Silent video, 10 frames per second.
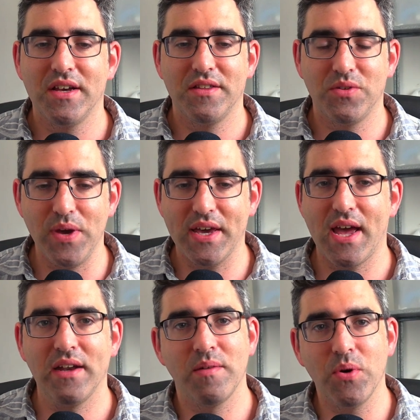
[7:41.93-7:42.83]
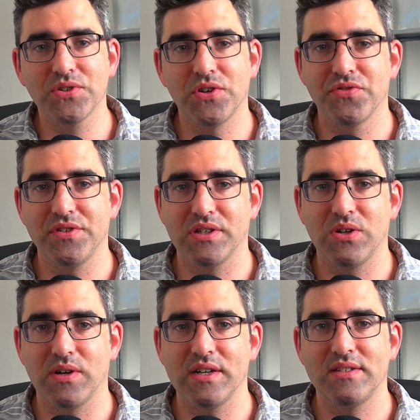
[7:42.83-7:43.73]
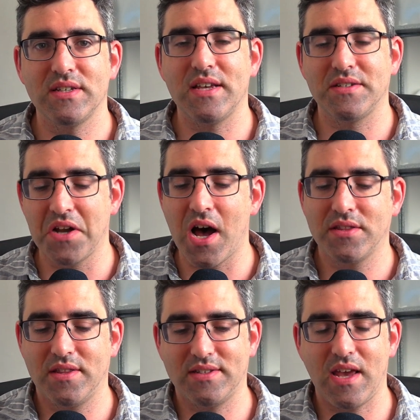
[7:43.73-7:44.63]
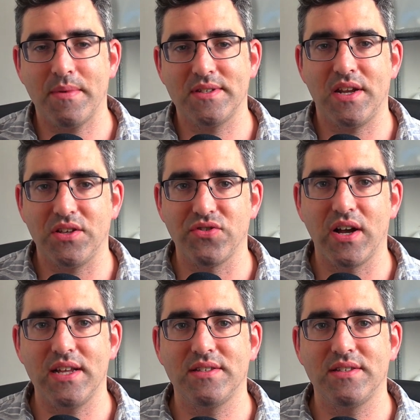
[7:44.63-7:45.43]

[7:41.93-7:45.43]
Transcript: the weekend in most countries, of course, is not the same as in Israel.